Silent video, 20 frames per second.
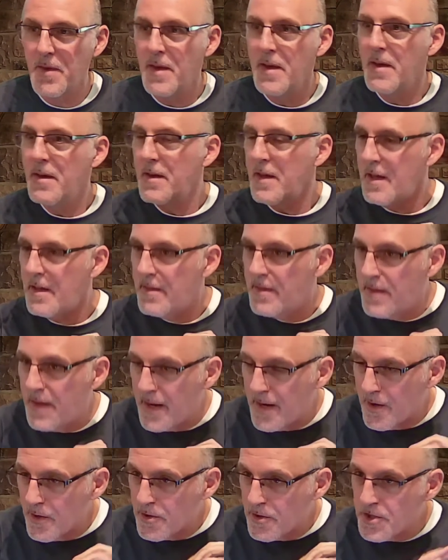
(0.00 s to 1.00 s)
and
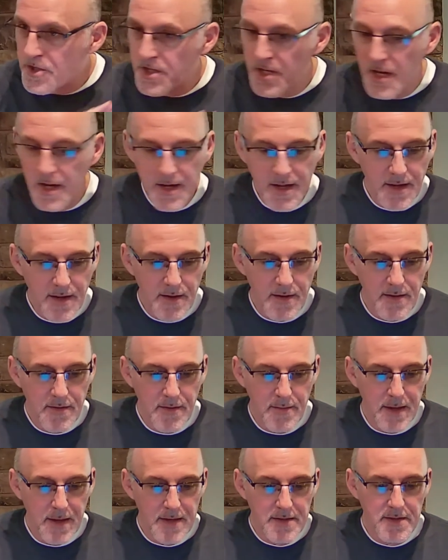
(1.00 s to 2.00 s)
they are shunning the
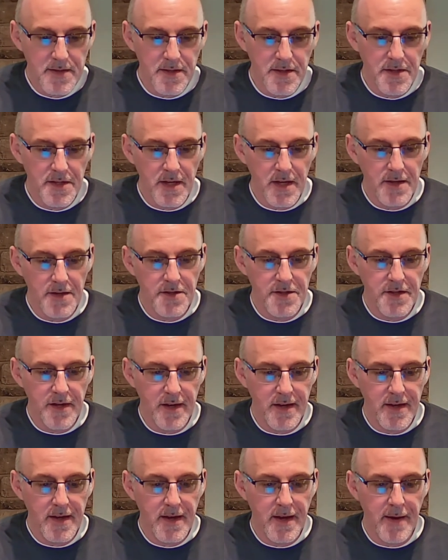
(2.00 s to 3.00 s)
message and
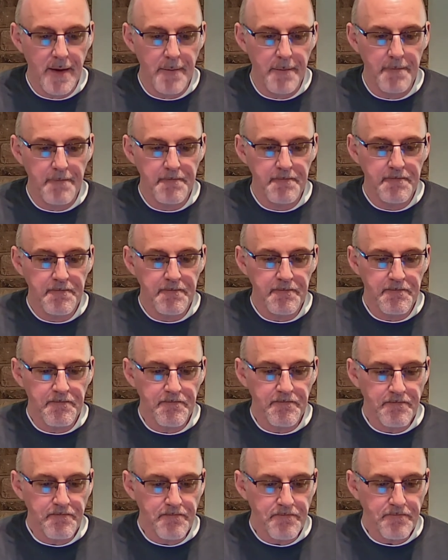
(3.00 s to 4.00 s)
shunning him.
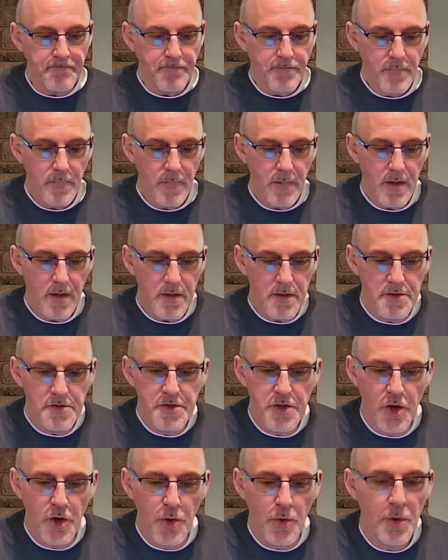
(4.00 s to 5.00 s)

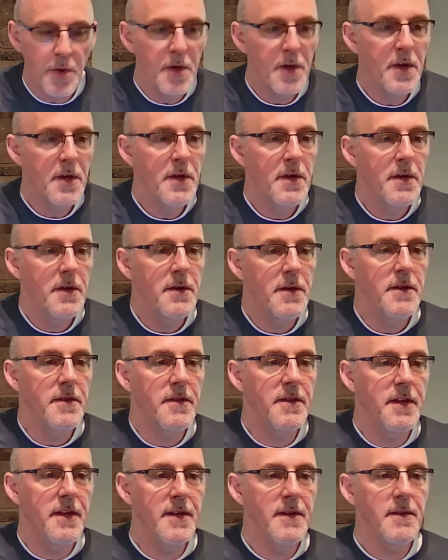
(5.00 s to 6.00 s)
So
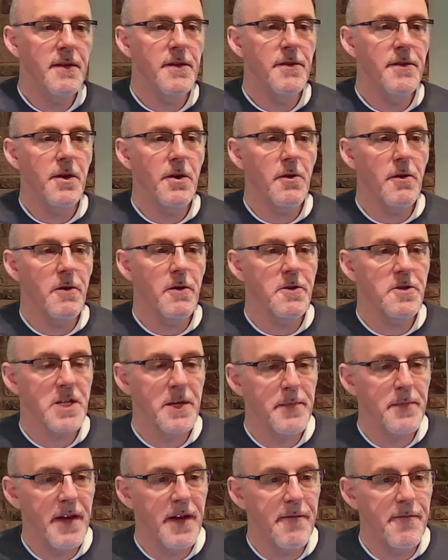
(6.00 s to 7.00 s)
then there are
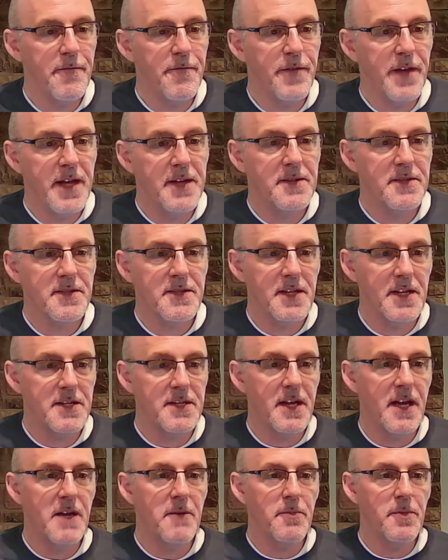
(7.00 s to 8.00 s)
some events that
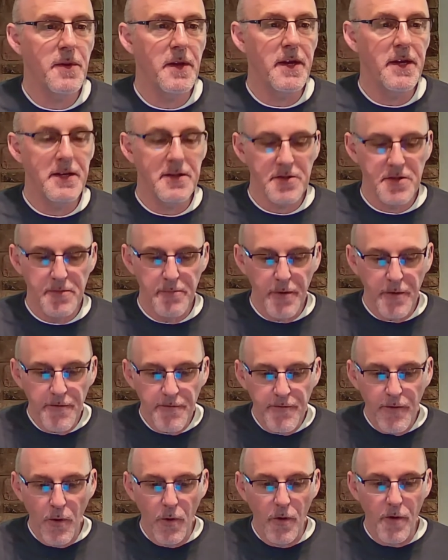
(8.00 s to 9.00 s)
take place
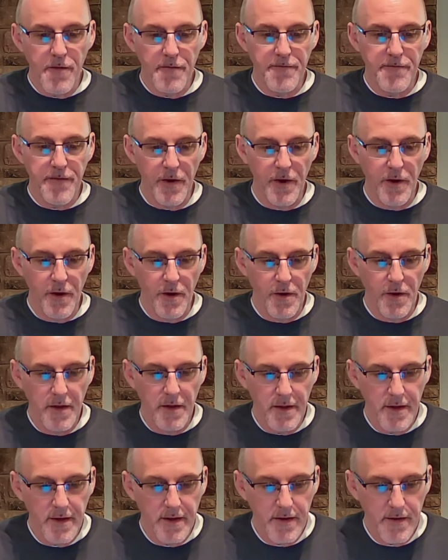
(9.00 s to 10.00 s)
before the fall
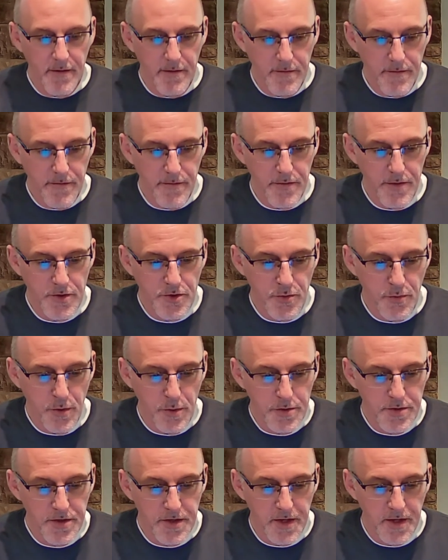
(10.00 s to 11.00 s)
of
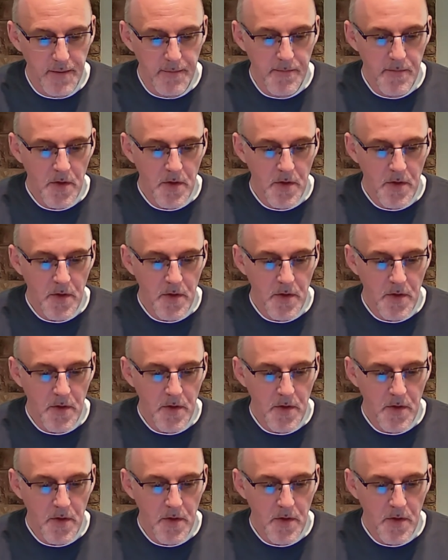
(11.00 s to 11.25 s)
Jerusalem.